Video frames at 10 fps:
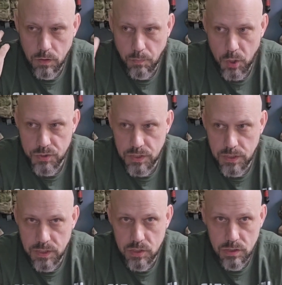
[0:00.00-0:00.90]
The
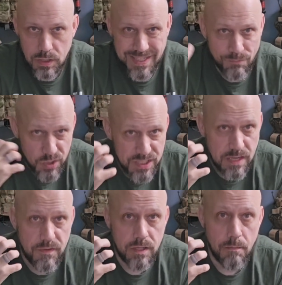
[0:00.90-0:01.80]
person that's
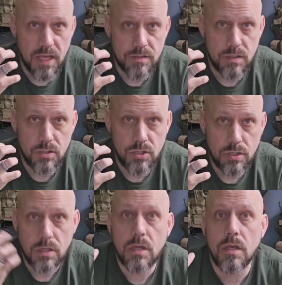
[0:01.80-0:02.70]
receiving the message
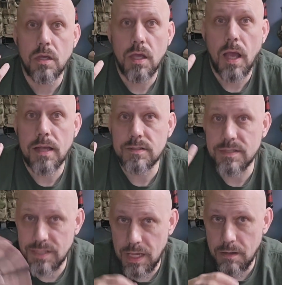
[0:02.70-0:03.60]
has the
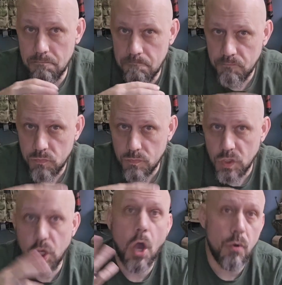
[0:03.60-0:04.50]
same
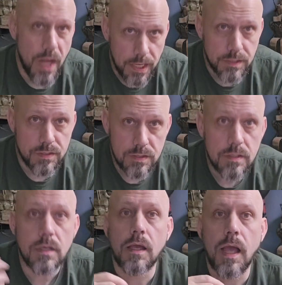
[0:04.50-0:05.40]
codex
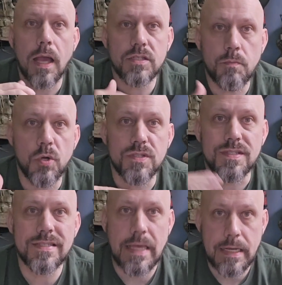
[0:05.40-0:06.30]
as the
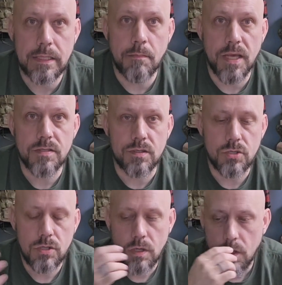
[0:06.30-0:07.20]
person sending the
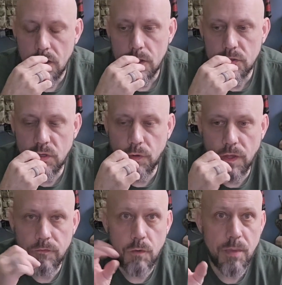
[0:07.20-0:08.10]
message. So
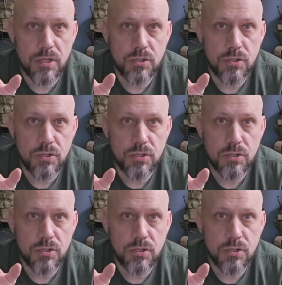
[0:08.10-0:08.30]
if you